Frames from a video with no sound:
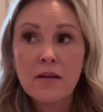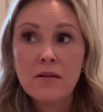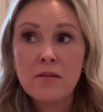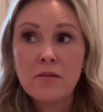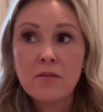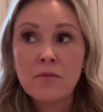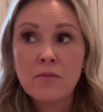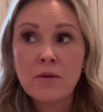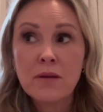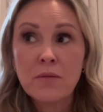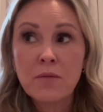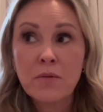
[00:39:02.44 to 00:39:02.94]

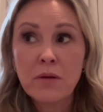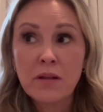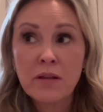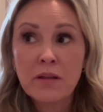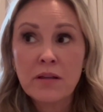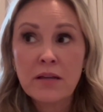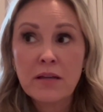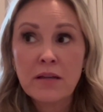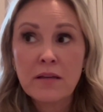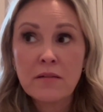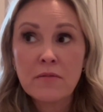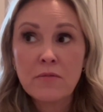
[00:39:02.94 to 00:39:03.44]

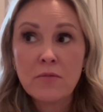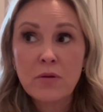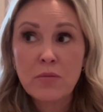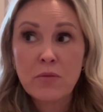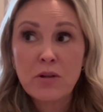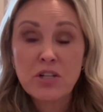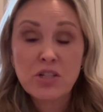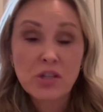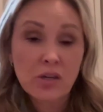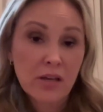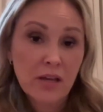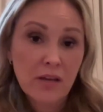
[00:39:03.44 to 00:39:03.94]
really, when
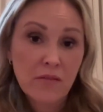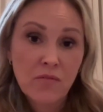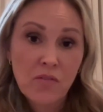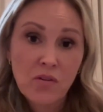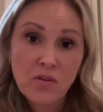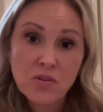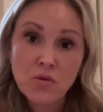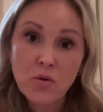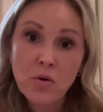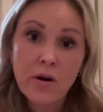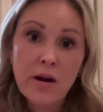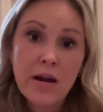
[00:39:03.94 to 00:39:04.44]
we took
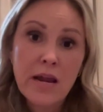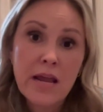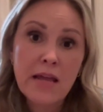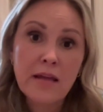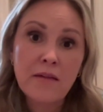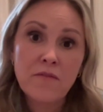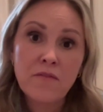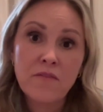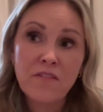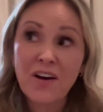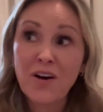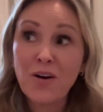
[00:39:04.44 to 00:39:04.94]
inventory
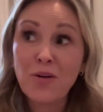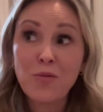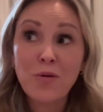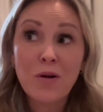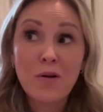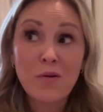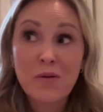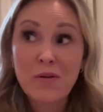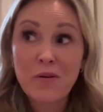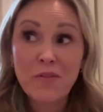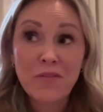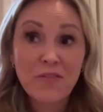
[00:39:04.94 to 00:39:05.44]
and felt
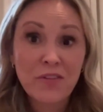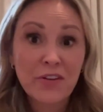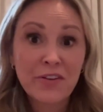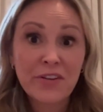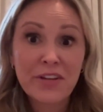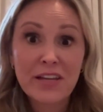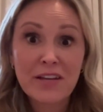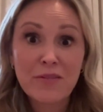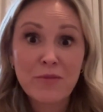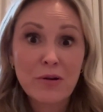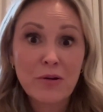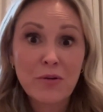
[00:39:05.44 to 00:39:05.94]
what we were
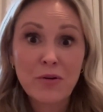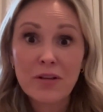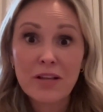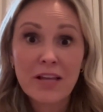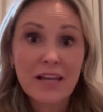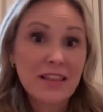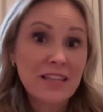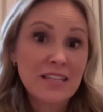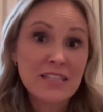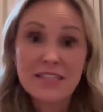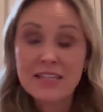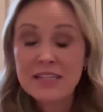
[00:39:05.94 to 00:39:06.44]
feeling, we were
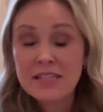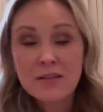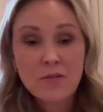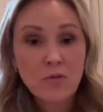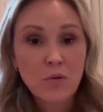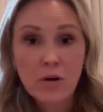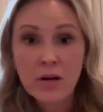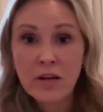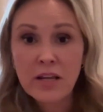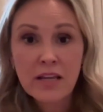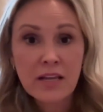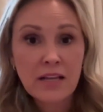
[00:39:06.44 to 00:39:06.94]
like, this isn't
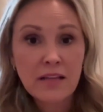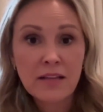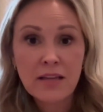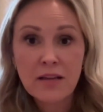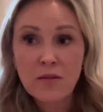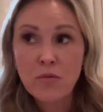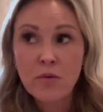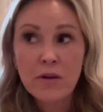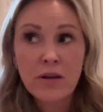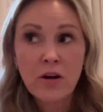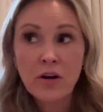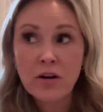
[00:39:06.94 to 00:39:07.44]
working. Like
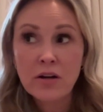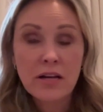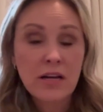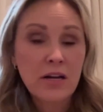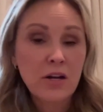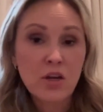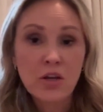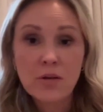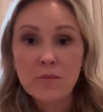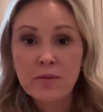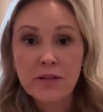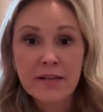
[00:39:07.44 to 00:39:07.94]
we aren't in
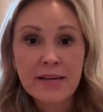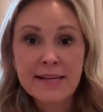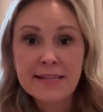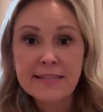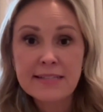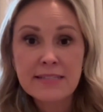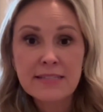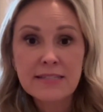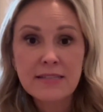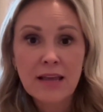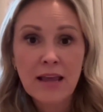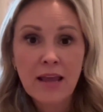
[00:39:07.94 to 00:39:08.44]
a good
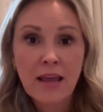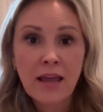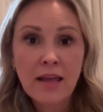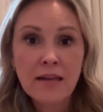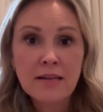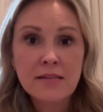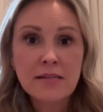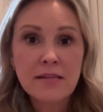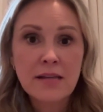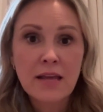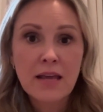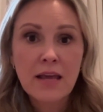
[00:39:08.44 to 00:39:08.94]
place.
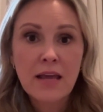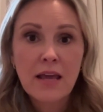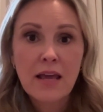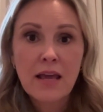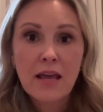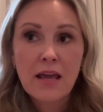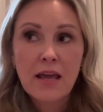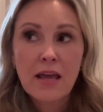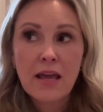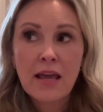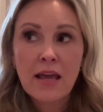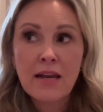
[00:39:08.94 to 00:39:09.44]
And
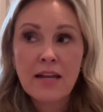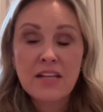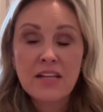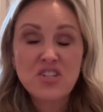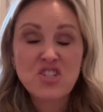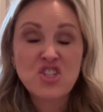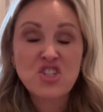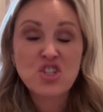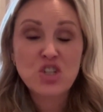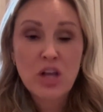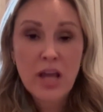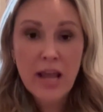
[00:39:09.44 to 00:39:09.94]
it
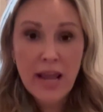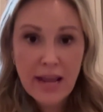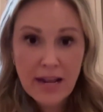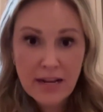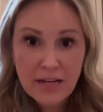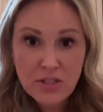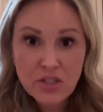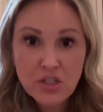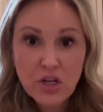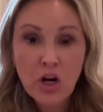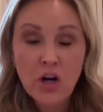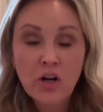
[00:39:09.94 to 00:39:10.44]

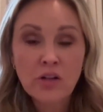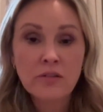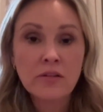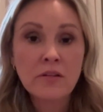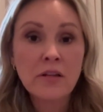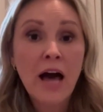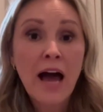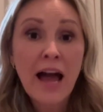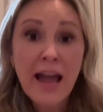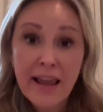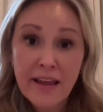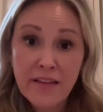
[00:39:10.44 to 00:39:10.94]
changed our
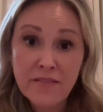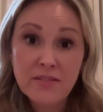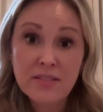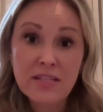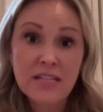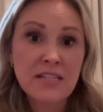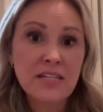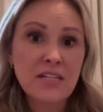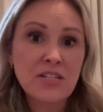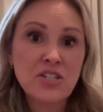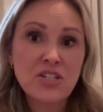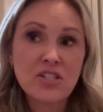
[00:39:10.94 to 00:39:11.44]
lives.
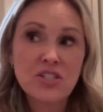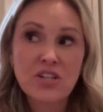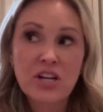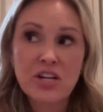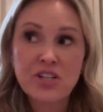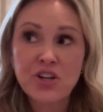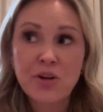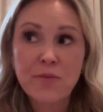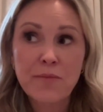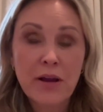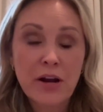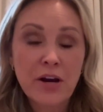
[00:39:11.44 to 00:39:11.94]
It didn't just
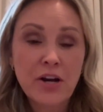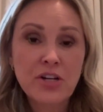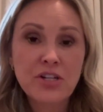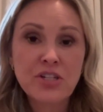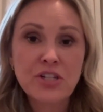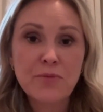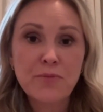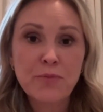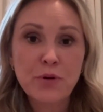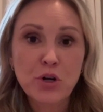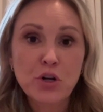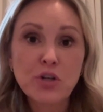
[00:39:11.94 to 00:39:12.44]
change our marriage.
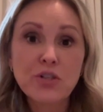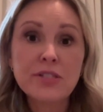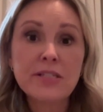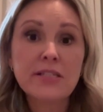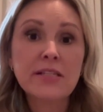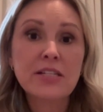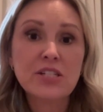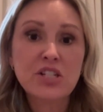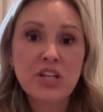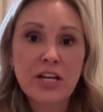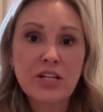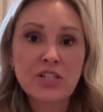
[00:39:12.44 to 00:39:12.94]
It
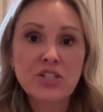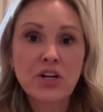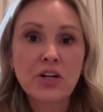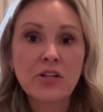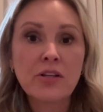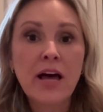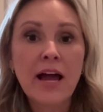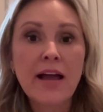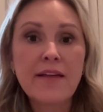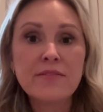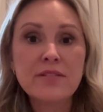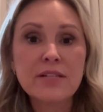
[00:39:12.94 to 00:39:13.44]
personally changed our
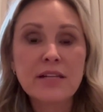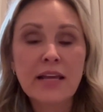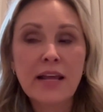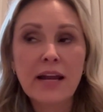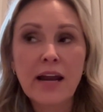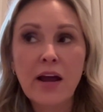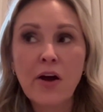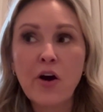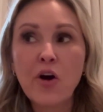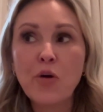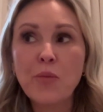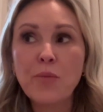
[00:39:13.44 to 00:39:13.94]
lives to get
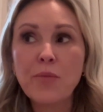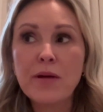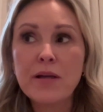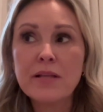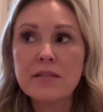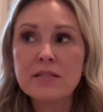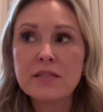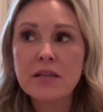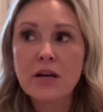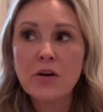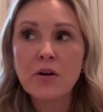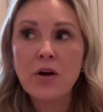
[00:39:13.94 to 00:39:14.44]
help.
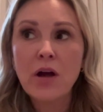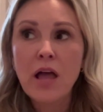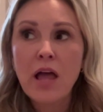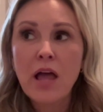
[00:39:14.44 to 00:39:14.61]
And so